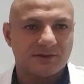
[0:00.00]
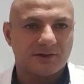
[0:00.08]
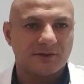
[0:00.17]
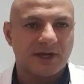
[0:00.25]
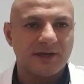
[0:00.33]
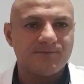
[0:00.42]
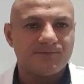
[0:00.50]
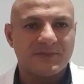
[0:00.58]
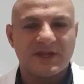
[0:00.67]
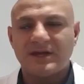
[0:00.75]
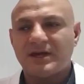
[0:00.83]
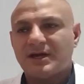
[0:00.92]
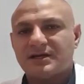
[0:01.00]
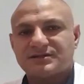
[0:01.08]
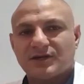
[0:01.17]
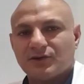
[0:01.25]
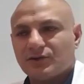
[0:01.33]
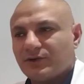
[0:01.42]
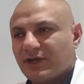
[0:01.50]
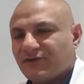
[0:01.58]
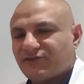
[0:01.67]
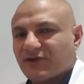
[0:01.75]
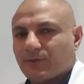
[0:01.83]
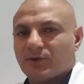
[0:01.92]
Okay, so if
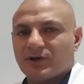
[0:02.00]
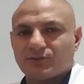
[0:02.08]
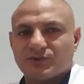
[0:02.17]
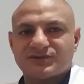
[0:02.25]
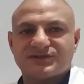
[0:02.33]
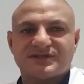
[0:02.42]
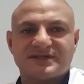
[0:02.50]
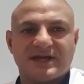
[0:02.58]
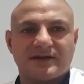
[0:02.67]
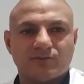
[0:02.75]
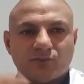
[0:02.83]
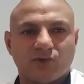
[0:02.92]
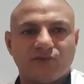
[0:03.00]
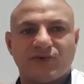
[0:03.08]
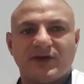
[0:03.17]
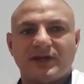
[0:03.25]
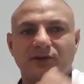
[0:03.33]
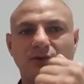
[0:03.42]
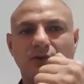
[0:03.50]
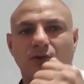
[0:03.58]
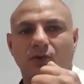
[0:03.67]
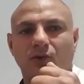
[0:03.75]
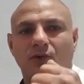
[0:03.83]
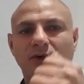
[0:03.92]
someone was to take morphine
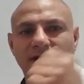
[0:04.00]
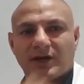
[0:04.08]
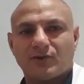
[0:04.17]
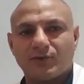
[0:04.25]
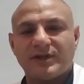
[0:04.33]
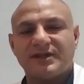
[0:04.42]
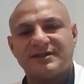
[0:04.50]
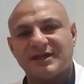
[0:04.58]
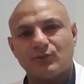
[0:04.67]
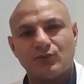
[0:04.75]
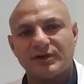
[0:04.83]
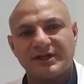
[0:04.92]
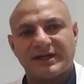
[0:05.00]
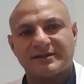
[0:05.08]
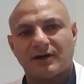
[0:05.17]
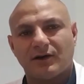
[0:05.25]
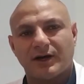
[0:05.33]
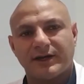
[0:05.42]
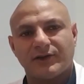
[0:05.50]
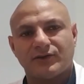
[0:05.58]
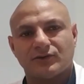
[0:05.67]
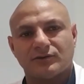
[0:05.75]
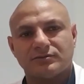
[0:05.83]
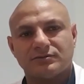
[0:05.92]
or heroin, they wouldn't get the high at
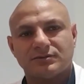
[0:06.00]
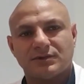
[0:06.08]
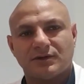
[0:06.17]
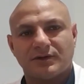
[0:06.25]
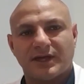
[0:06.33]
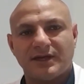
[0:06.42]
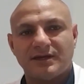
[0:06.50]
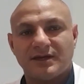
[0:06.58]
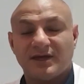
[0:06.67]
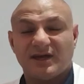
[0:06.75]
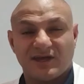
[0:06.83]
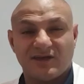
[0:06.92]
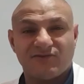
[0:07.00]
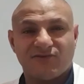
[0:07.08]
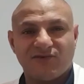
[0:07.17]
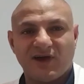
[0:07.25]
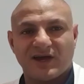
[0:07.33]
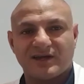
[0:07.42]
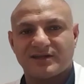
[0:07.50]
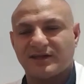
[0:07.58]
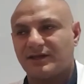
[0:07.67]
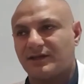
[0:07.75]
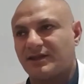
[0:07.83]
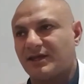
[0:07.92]
all. Okay, in fact,
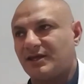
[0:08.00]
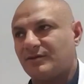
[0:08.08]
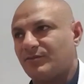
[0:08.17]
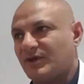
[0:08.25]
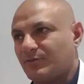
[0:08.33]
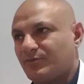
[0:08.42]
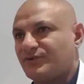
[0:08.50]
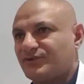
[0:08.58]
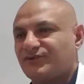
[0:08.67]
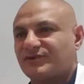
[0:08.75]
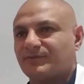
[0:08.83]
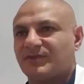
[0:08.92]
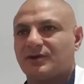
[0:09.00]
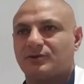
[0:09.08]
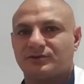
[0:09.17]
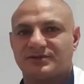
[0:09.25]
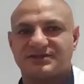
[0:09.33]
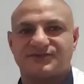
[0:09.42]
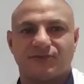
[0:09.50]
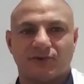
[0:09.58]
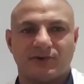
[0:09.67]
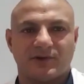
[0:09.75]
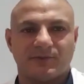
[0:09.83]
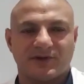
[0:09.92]
it produced something called
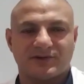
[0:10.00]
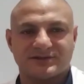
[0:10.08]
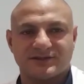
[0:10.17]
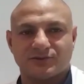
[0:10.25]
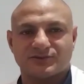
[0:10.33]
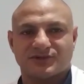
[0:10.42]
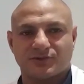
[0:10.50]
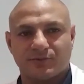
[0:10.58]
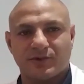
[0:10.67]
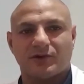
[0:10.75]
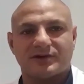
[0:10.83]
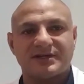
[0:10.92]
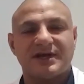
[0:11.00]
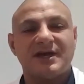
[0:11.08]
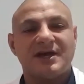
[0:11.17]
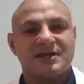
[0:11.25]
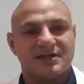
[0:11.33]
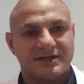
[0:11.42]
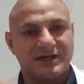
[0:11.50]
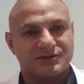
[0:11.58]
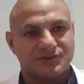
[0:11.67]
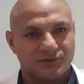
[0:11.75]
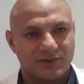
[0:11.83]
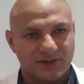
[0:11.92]
dysphoria, because it also blocked your
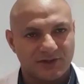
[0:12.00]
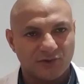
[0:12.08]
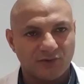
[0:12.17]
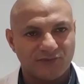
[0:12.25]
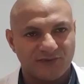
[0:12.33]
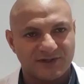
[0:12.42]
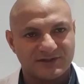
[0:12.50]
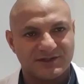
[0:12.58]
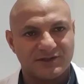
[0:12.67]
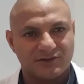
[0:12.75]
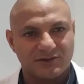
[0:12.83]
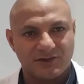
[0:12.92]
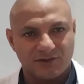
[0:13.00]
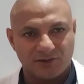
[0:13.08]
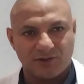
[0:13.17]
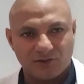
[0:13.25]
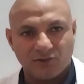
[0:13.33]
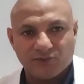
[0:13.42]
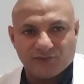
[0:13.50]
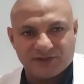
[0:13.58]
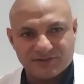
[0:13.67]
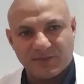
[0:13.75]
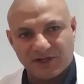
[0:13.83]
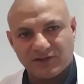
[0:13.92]
natural endorphins, and your
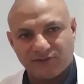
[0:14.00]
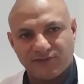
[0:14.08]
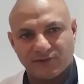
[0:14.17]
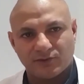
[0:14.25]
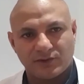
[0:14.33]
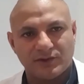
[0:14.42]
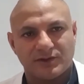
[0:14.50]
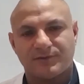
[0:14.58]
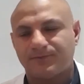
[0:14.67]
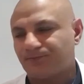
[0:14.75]
endorphins make you feel good.